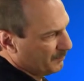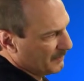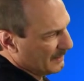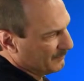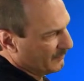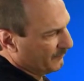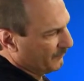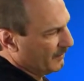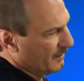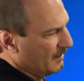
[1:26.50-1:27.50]
pop the
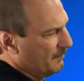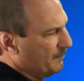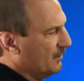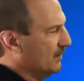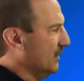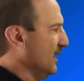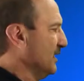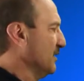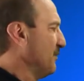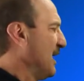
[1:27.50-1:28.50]
front up. And
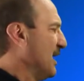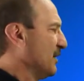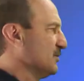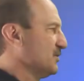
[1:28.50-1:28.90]
then the back are